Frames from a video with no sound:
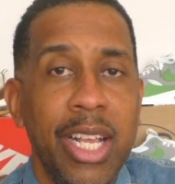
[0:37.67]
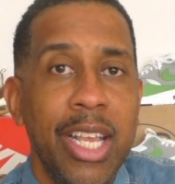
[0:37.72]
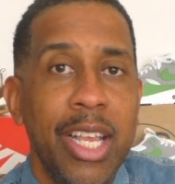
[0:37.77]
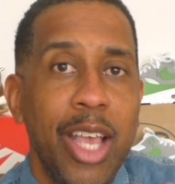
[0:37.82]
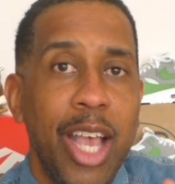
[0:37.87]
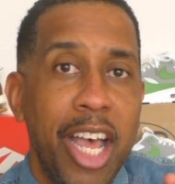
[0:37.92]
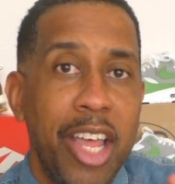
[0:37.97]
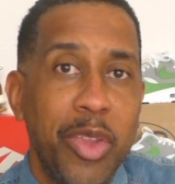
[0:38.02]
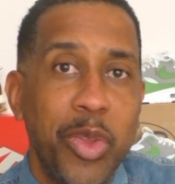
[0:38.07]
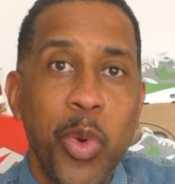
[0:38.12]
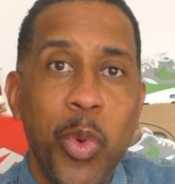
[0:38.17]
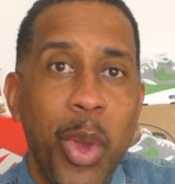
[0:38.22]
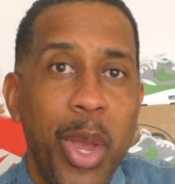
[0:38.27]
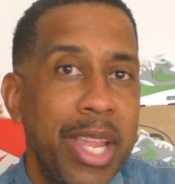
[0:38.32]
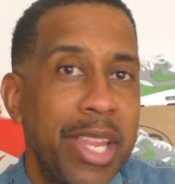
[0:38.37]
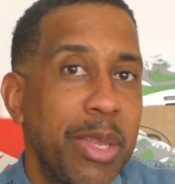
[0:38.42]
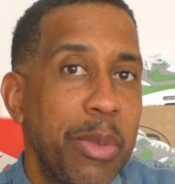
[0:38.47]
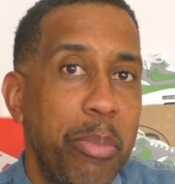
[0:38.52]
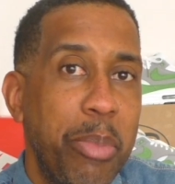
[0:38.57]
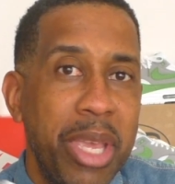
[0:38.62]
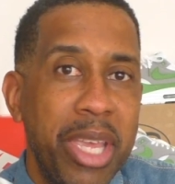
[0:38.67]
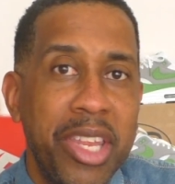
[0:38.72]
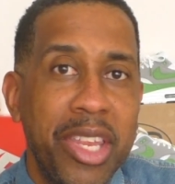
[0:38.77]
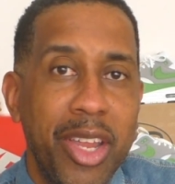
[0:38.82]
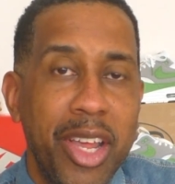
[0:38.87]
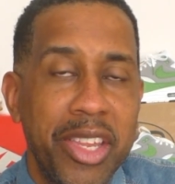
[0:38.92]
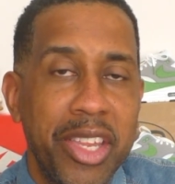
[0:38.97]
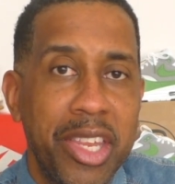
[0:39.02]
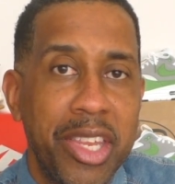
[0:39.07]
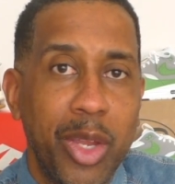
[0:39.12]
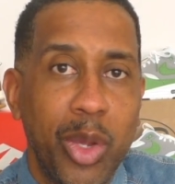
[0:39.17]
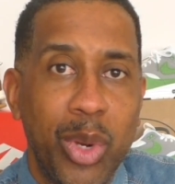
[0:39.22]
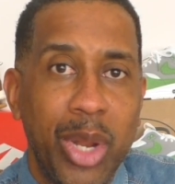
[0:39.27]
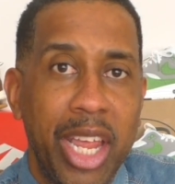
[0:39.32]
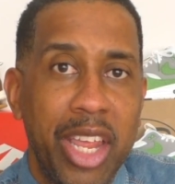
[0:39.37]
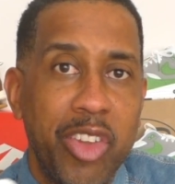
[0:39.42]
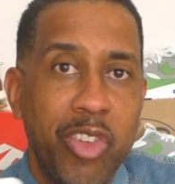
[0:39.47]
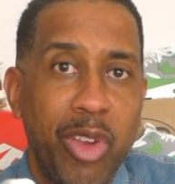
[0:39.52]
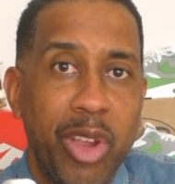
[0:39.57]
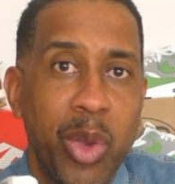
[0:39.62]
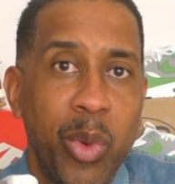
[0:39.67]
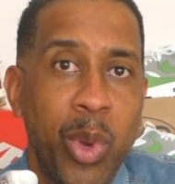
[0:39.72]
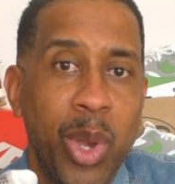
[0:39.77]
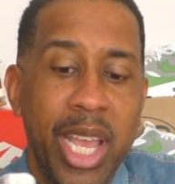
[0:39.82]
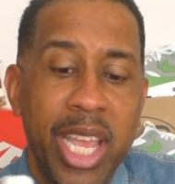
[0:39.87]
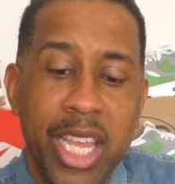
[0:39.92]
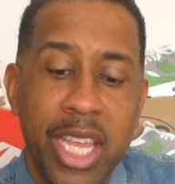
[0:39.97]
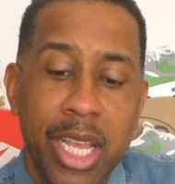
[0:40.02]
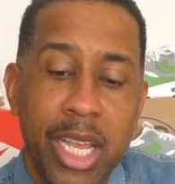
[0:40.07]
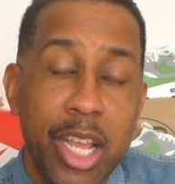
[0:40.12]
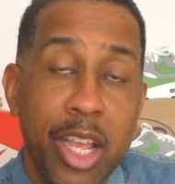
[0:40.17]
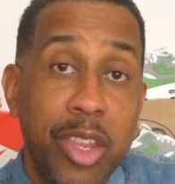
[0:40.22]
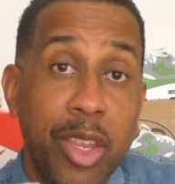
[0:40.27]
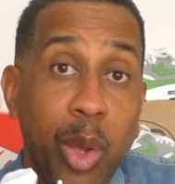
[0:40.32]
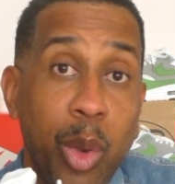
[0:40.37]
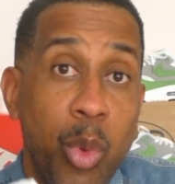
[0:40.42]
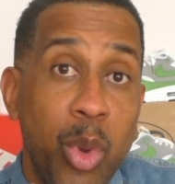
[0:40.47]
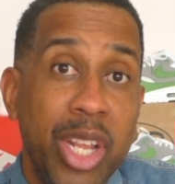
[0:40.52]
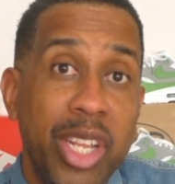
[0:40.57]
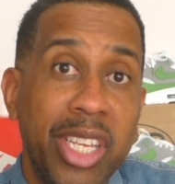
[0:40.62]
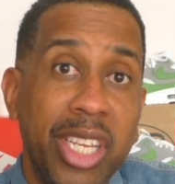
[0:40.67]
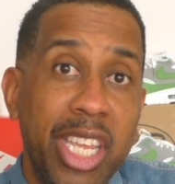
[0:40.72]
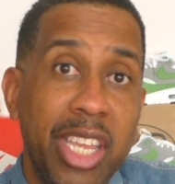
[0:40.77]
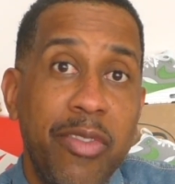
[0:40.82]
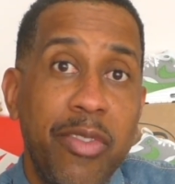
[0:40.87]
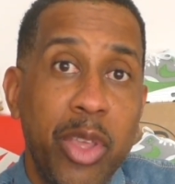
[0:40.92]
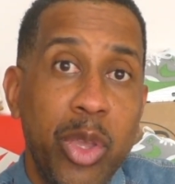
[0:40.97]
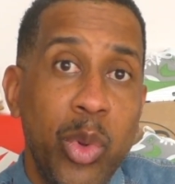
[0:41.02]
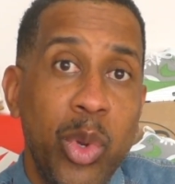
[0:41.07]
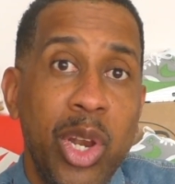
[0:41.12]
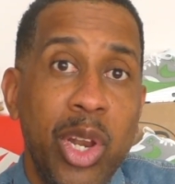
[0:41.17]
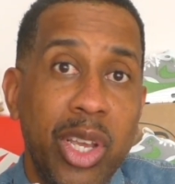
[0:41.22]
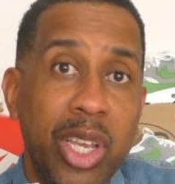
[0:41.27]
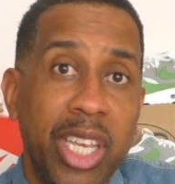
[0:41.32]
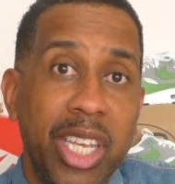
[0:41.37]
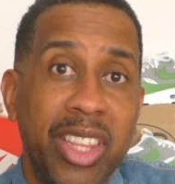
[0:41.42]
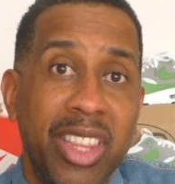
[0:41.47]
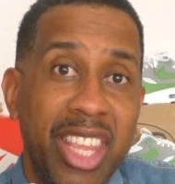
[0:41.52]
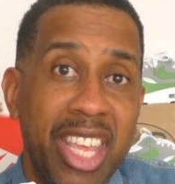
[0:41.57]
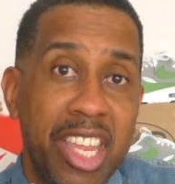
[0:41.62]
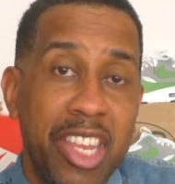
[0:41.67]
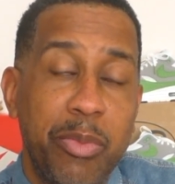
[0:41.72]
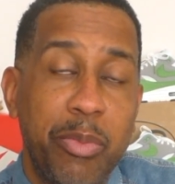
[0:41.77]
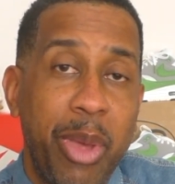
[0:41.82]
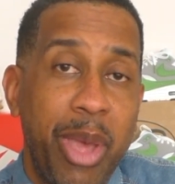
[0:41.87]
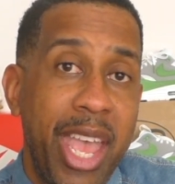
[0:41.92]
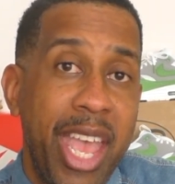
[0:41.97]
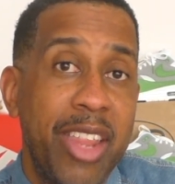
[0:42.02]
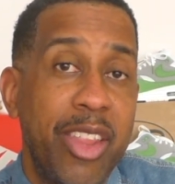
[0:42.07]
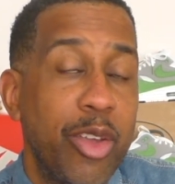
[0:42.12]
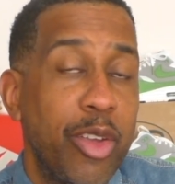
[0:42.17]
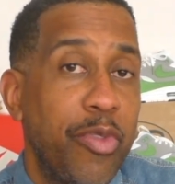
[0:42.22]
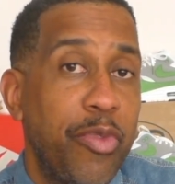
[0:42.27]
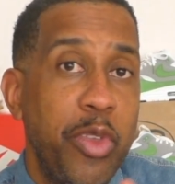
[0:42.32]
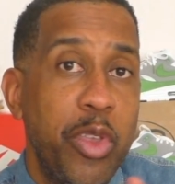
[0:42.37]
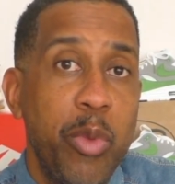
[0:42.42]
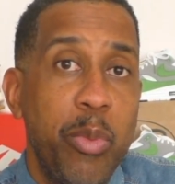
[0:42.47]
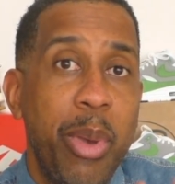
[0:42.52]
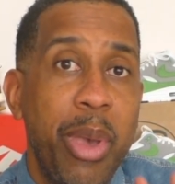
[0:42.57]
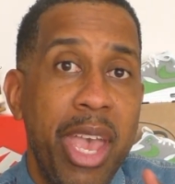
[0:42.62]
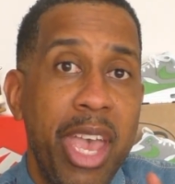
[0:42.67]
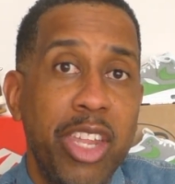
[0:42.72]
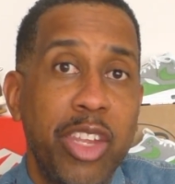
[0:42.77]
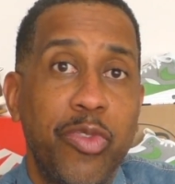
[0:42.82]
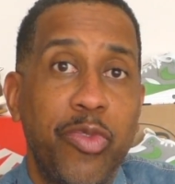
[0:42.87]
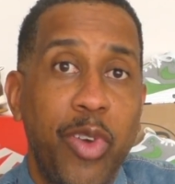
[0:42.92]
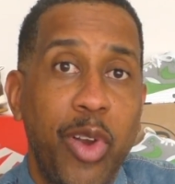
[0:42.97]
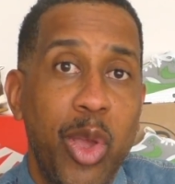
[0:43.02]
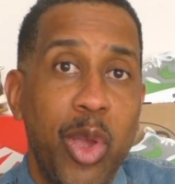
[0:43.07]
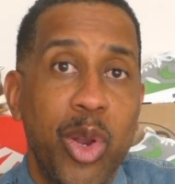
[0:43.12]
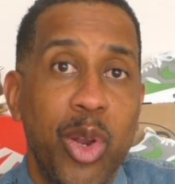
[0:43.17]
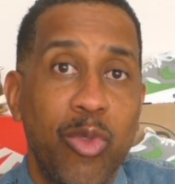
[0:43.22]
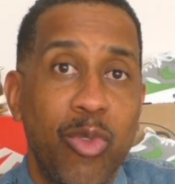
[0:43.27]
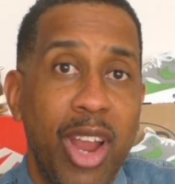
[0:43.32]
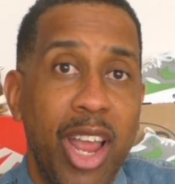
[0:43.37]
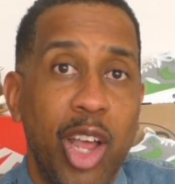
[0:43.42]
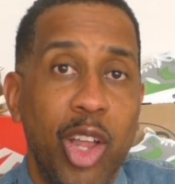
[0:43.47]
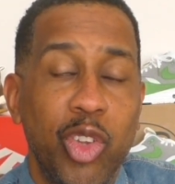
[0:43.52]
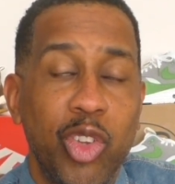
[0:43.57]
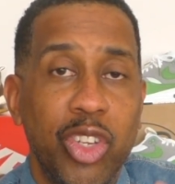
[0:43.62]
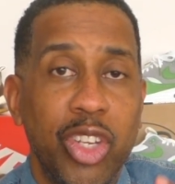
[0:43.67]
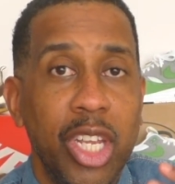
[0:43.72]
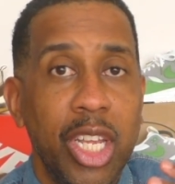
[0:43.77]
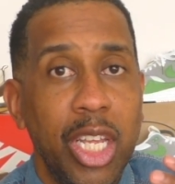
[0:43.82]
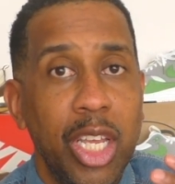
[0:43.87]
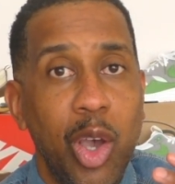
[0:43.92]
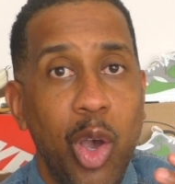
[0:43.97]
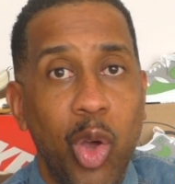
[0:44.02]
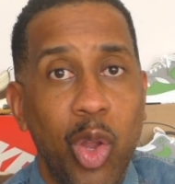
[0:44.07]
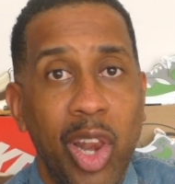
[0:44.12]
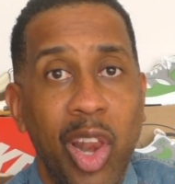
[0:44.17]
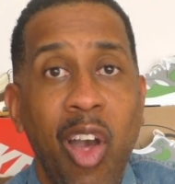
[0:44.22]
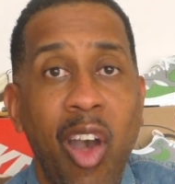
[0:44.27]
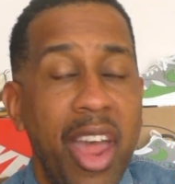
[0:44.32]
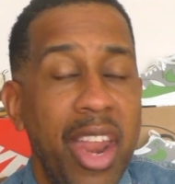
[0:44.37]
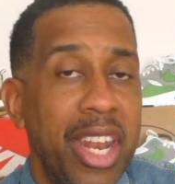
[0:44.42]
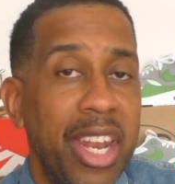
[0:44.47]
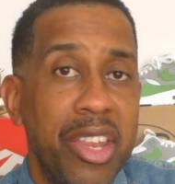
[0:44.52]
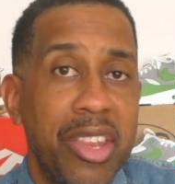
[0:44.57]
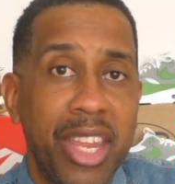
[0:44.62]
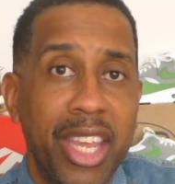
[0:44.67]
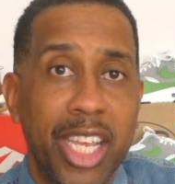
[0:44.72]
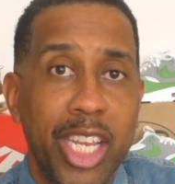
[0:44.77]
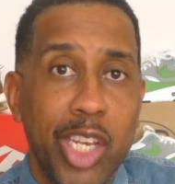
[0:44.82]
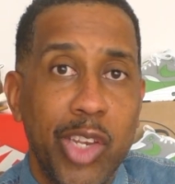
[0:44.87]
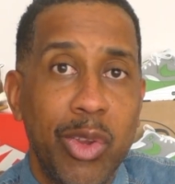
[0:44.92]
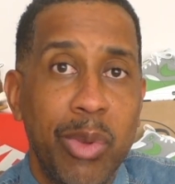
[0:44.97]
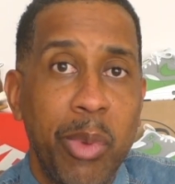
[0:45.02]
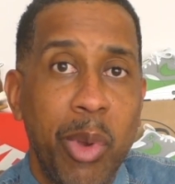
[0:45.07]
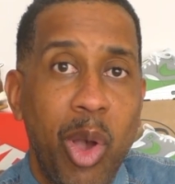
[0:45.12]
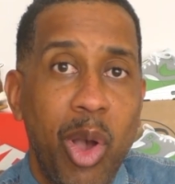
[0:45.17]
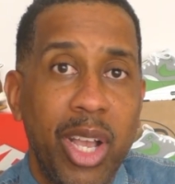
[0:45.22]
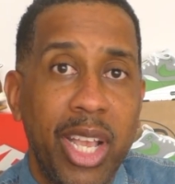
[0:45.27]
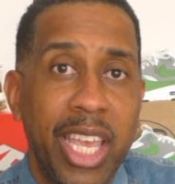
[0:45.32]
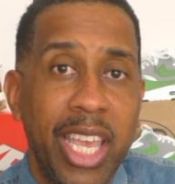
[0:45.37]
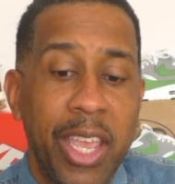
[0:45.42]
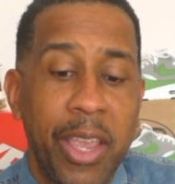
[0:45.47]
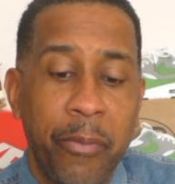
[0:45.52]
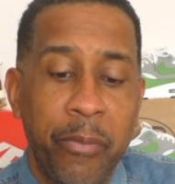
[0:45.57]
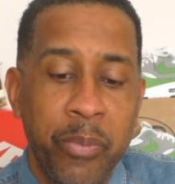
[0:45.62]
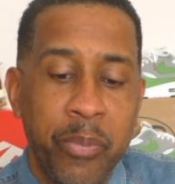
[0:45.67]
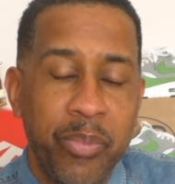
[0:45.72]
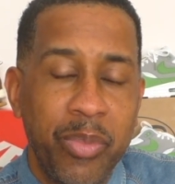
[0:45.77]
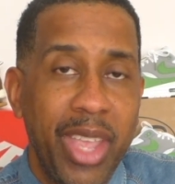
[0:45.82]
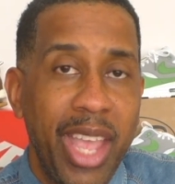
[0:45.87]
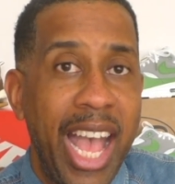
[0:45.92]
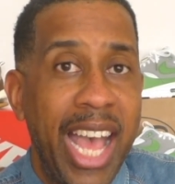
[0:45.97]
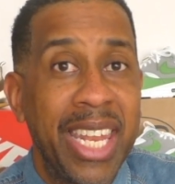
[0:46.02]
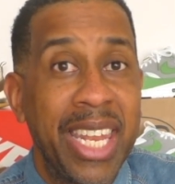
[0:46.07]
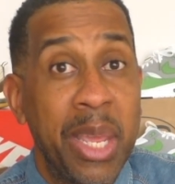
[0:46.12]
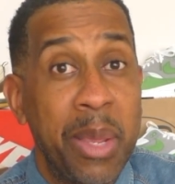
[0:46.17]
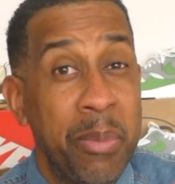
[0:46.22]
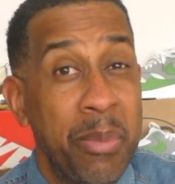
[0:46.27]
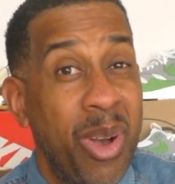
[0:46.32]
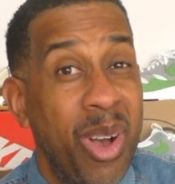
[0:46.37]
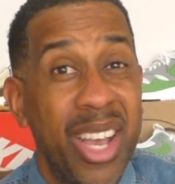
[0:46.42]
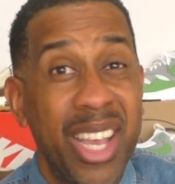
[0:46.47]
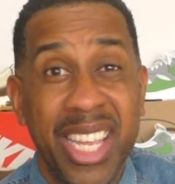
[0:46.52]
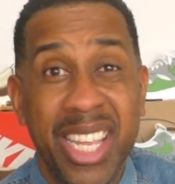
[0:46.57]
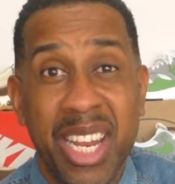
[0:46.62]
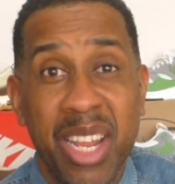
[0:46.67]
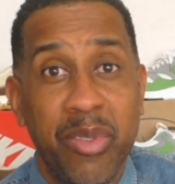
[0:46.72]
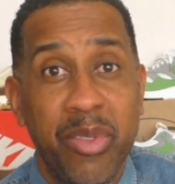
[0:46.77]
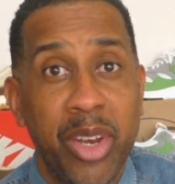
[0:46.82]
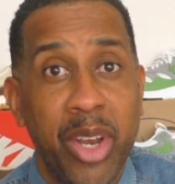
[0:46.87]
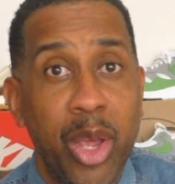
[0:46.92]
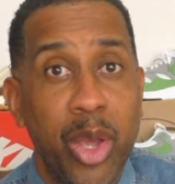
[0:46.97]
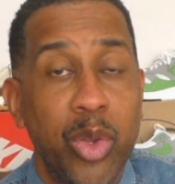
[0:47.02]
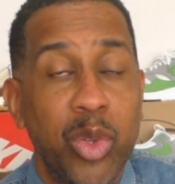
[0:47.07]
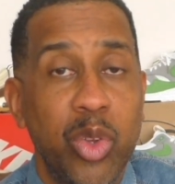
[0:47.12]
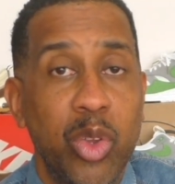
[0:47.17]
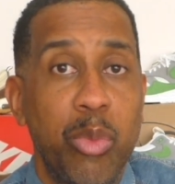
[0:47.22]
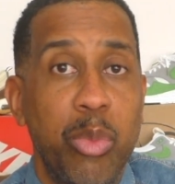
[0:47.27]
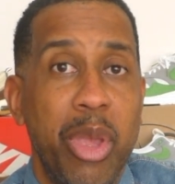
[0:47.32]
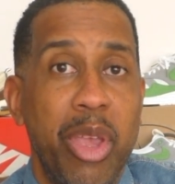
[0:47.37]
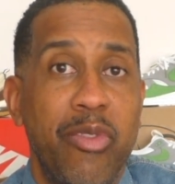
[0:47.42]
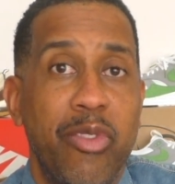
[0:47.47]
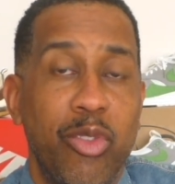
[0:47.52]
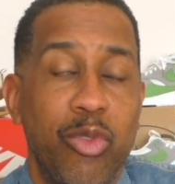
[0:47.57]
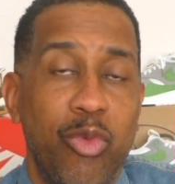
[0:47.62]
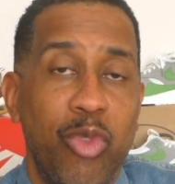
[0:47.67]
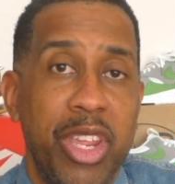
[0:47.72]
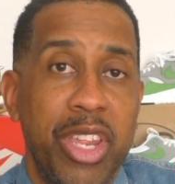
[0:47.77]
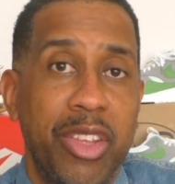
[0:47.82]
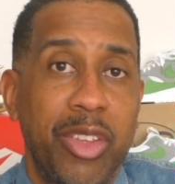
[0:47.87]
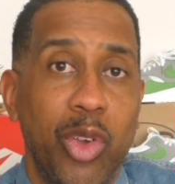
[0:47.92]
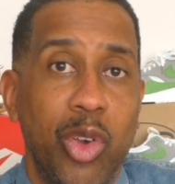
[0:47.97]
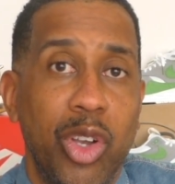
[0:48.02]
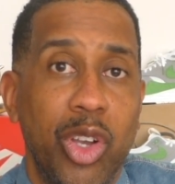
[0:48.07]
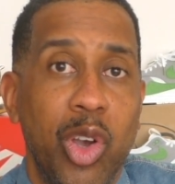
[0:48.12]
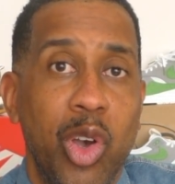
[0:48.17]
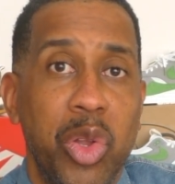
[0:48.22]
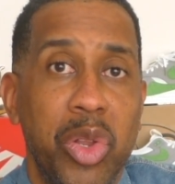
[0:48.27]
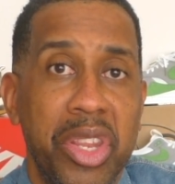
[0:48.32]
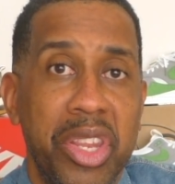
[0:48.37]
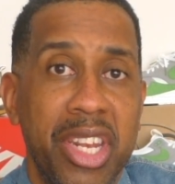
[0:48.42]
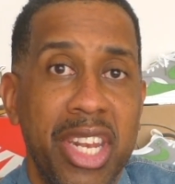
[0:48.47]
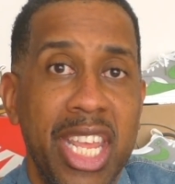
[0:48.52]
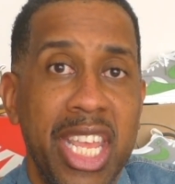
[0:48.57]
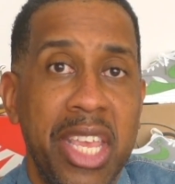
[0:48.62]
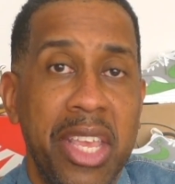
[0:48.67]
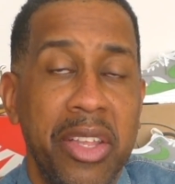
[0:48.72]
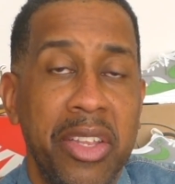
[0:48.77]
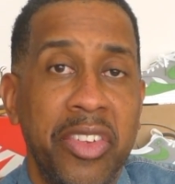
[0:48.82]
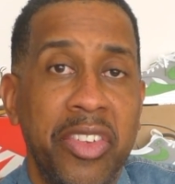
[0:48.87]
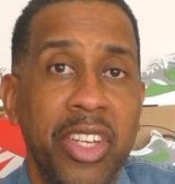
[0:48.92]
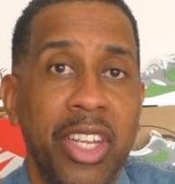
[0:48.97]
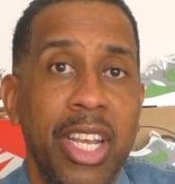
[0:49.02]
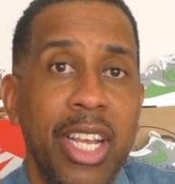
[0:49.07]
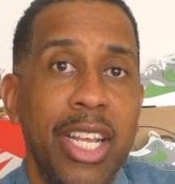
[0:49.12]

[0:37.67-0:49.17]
As always, the big sizes sold out straight away. So I wanted to give you a look at this pair. There are a few pairs floating around online in the secondary market, and they might, you never know, do a bit of a restock on sneakers.